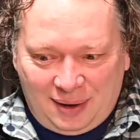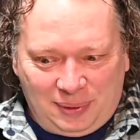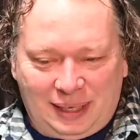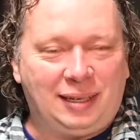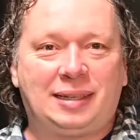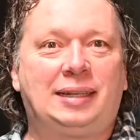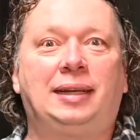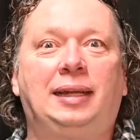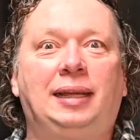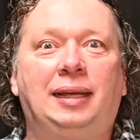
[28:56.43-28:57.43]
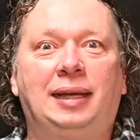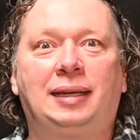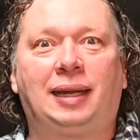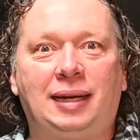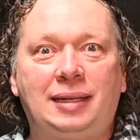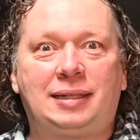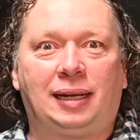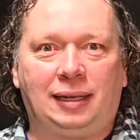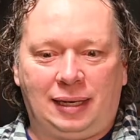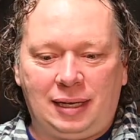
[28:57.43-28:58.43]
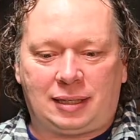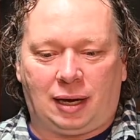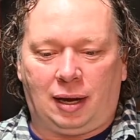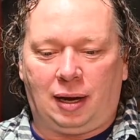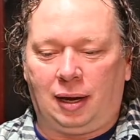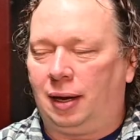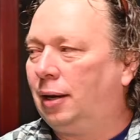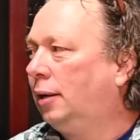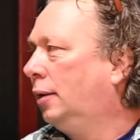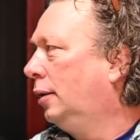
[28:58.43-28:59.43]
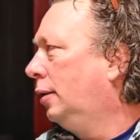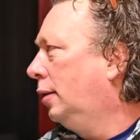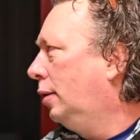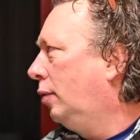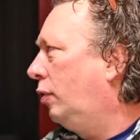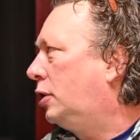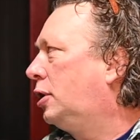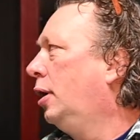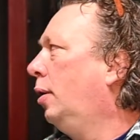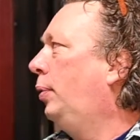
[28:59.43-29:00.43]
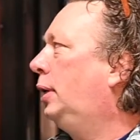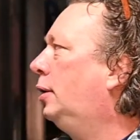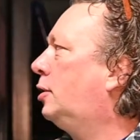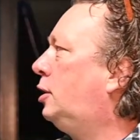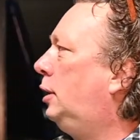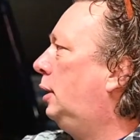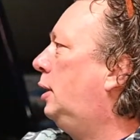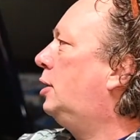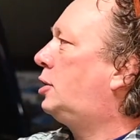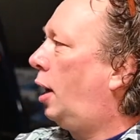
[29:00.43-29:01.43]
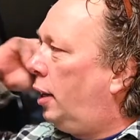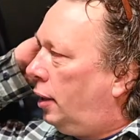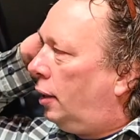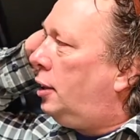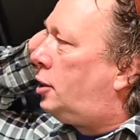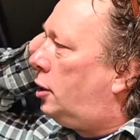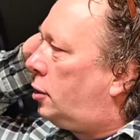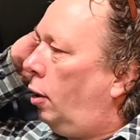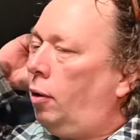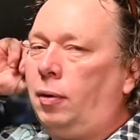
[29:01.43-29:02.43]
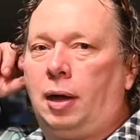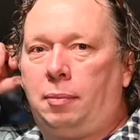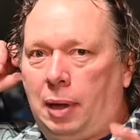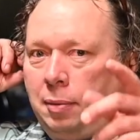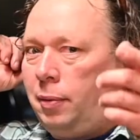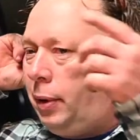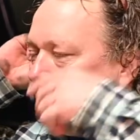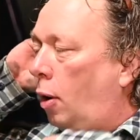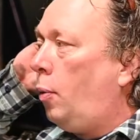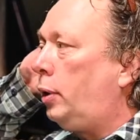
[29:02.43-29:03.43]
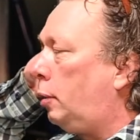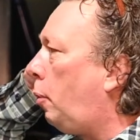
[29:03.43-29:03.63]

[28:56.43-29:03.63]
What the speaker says: We didn't see the Danichi and the Isa fish. We didn't see the Isa and Danichi, so maybe we go with the